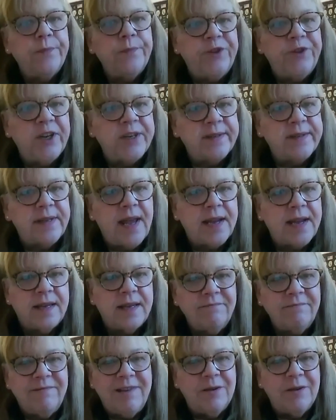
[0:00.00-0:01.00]
just like,
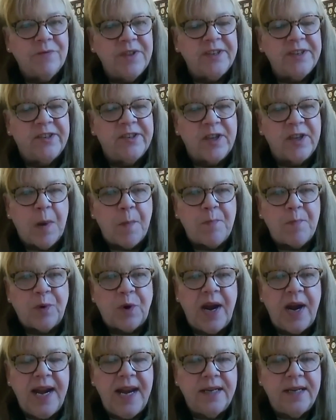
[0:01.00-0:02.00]
you know, this is a
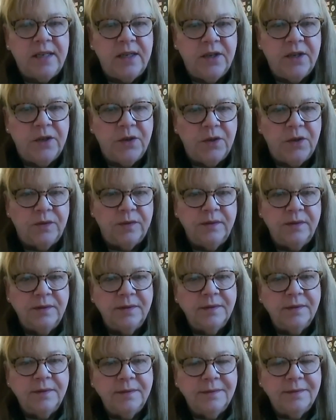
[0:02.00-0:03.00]
brand new,
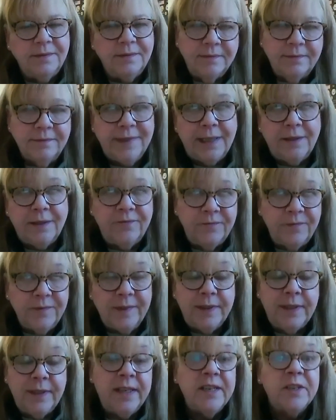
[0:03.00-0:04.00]
well,
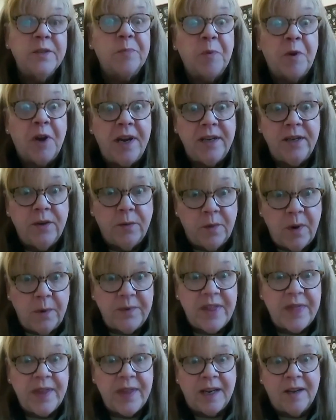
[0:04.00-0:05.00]
it is brand new when
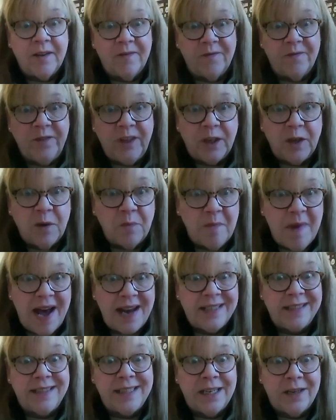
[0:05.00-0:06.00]
we think of, you know,
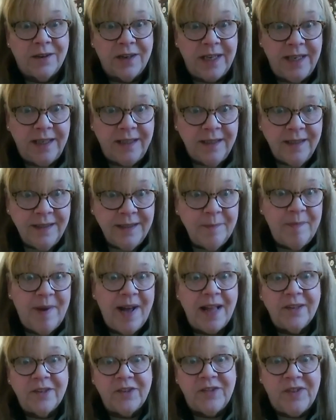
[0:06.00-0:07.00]
monetary
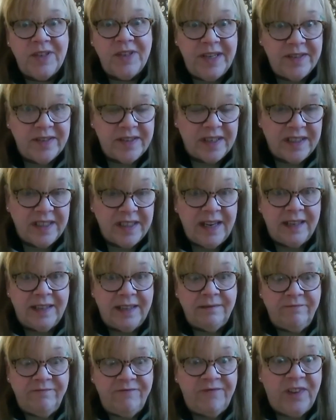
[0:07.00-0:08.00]
policies
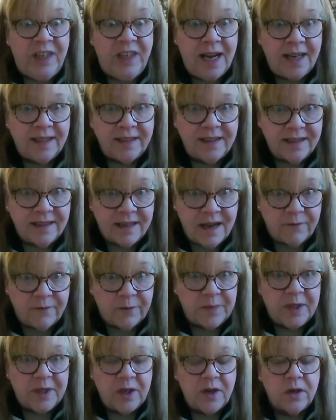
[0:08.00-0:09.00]
and fiat
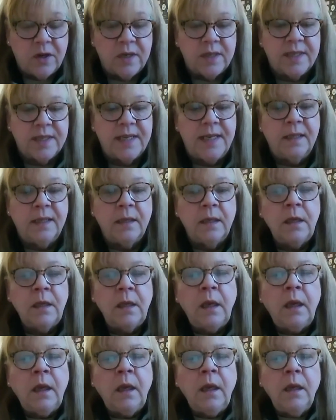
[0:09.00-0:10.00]
government currency.
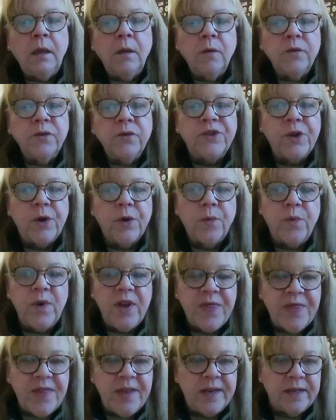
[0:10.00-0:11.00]
So
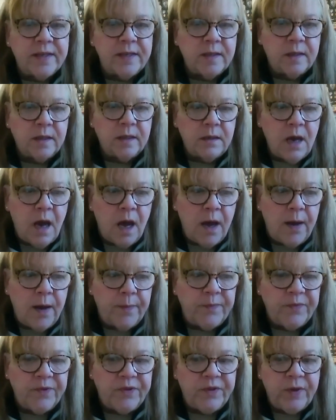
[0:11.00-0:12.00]
with this
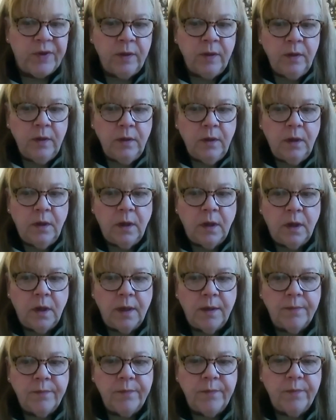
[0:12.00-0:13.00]
comes
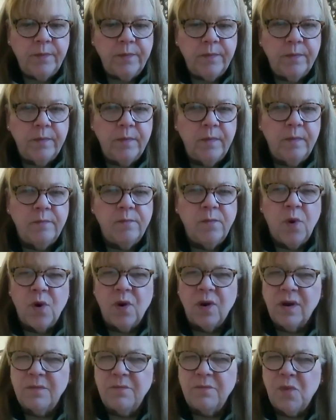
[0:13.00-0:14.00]

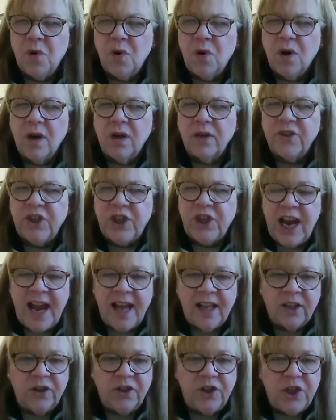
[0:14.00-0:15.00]
more and more
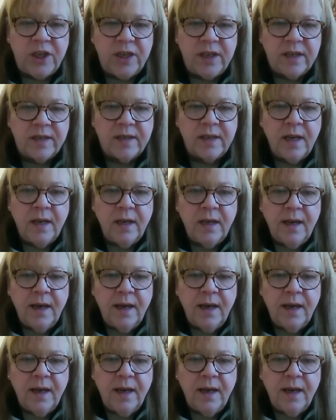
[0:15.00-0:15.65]
challenges